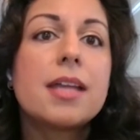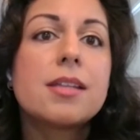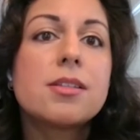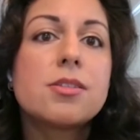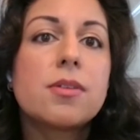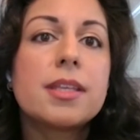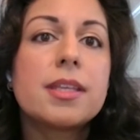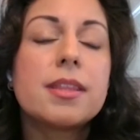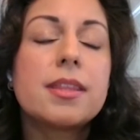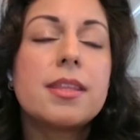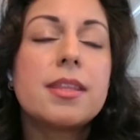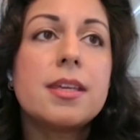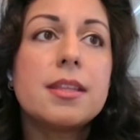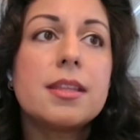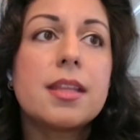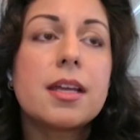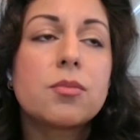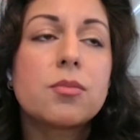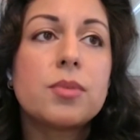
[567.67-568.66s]
And so I think
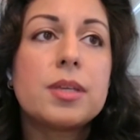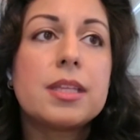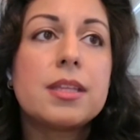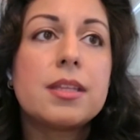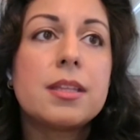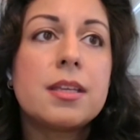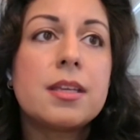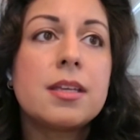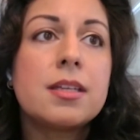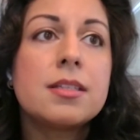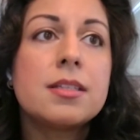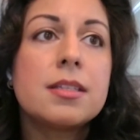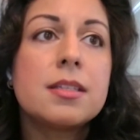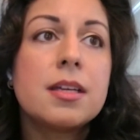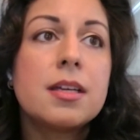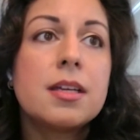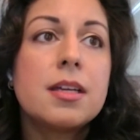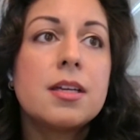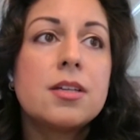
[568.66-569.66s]
that we need
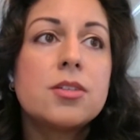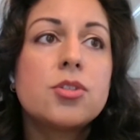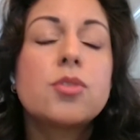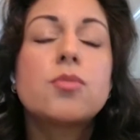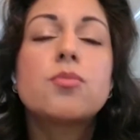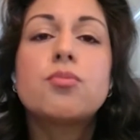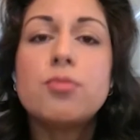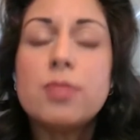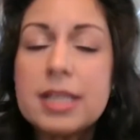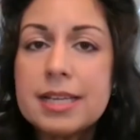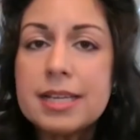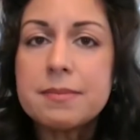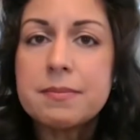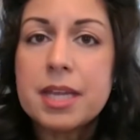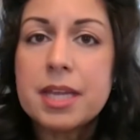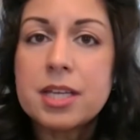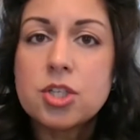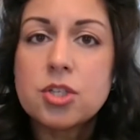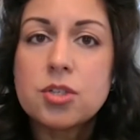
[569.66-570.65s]
to really
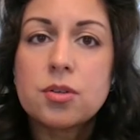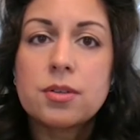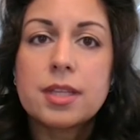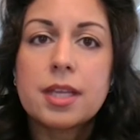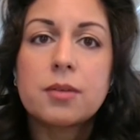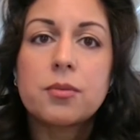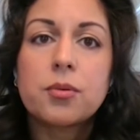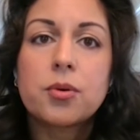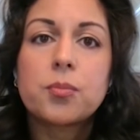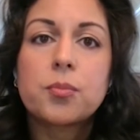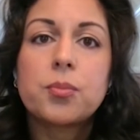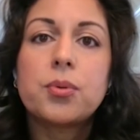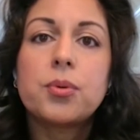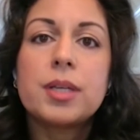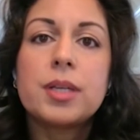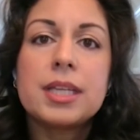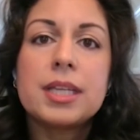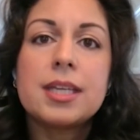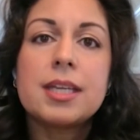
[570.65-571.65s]
make sure that we're
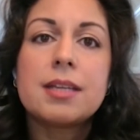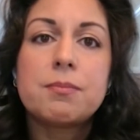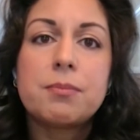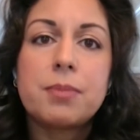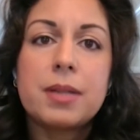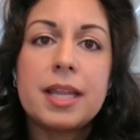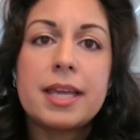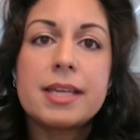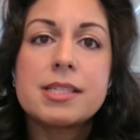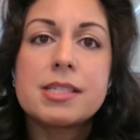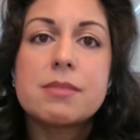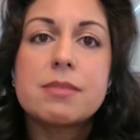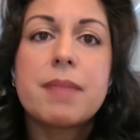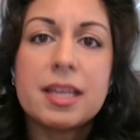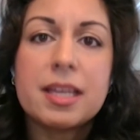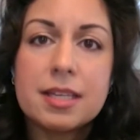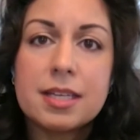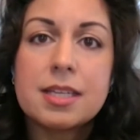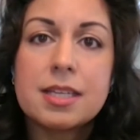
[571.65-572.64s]
putting in place
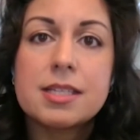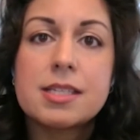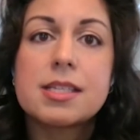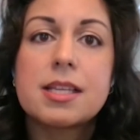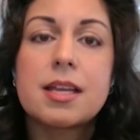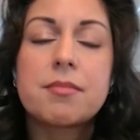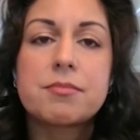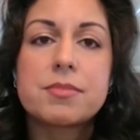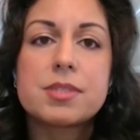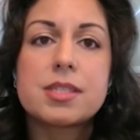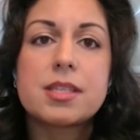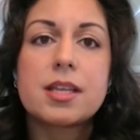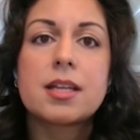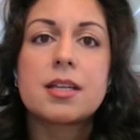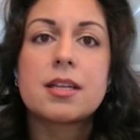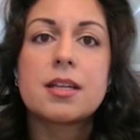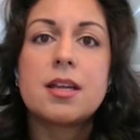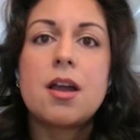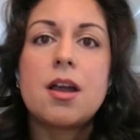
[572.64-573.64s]
mechanisms
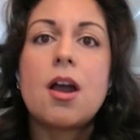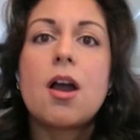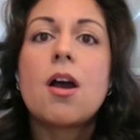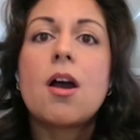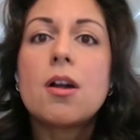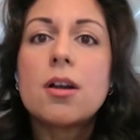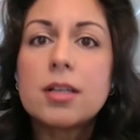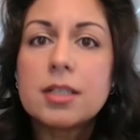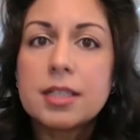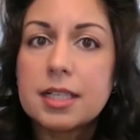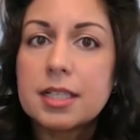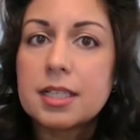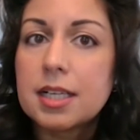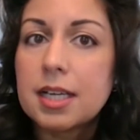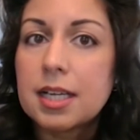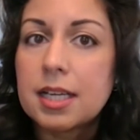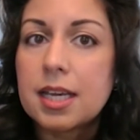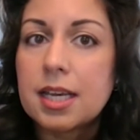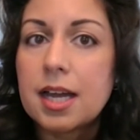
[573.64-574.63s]
that are going
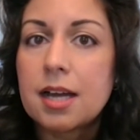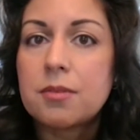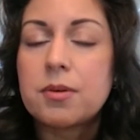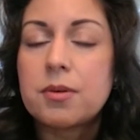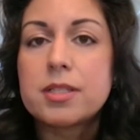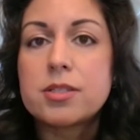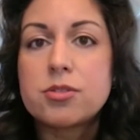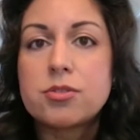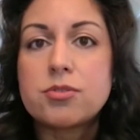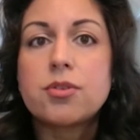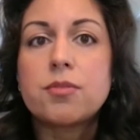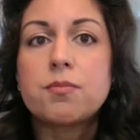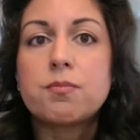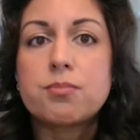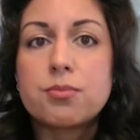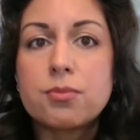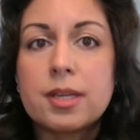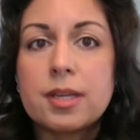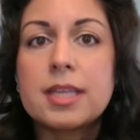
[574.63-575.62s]
to allow us to
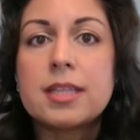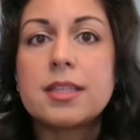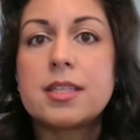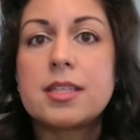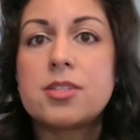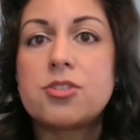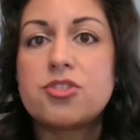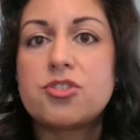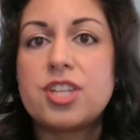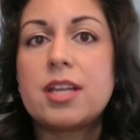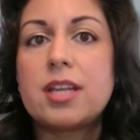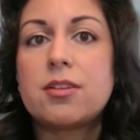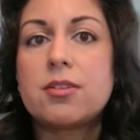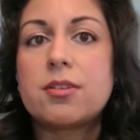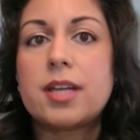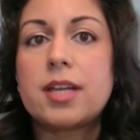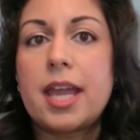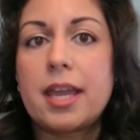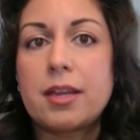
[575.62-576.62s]
bring this
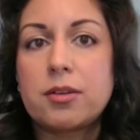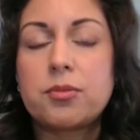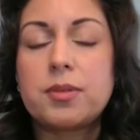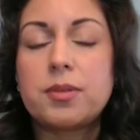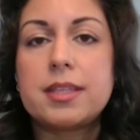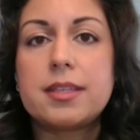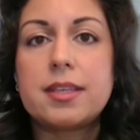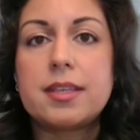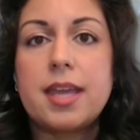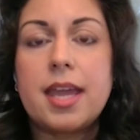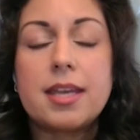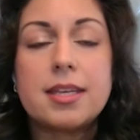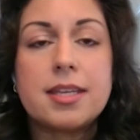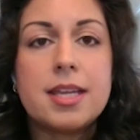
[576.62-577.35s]
gender equity.